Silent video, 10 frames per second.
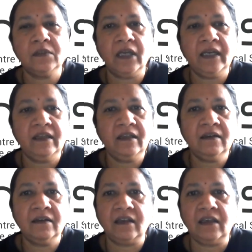
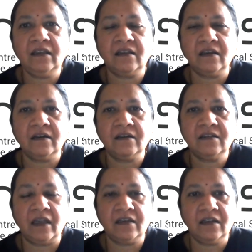Outside In is
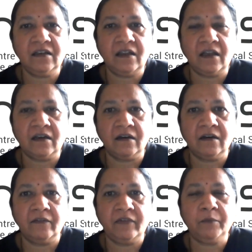a session
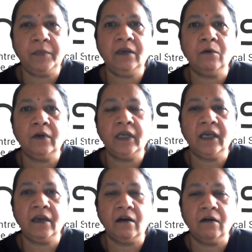that uh, we've been
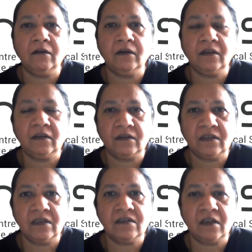holding
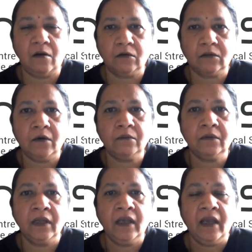on since the
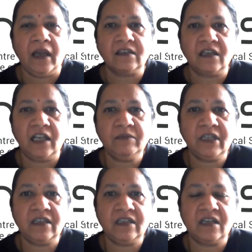lockdown. As the
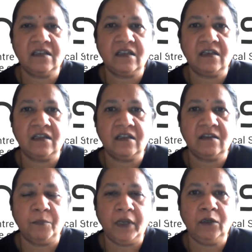name suggests,
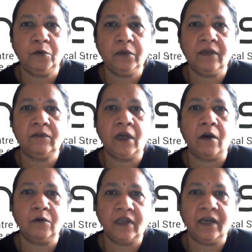it is meant to
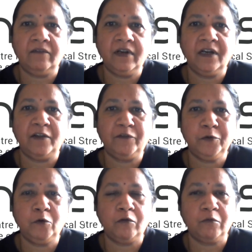give the outside
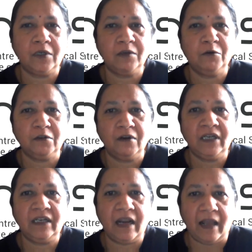world a view of what
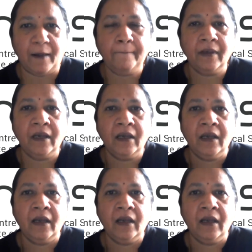goes on in the lab.